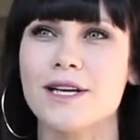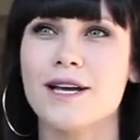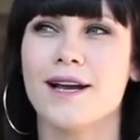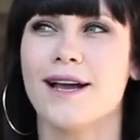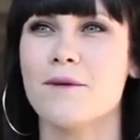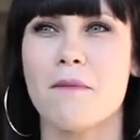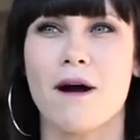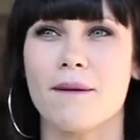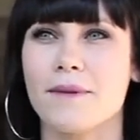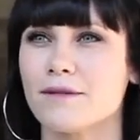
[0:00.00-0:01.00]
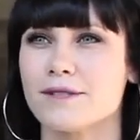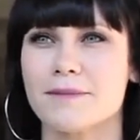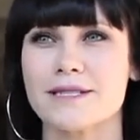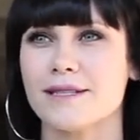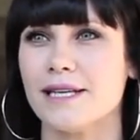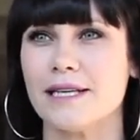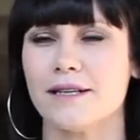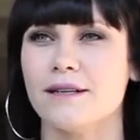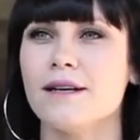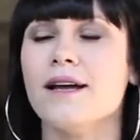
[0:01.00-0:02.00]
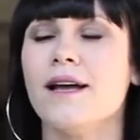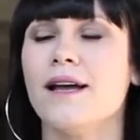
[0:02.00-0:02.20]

I had a mom that was mentally ill